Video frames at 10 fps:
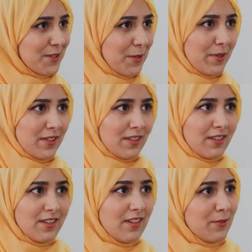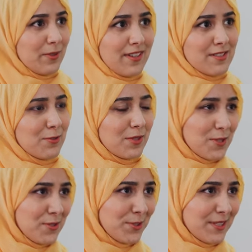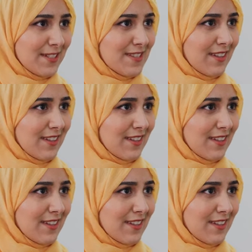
They want to ask for reassurance.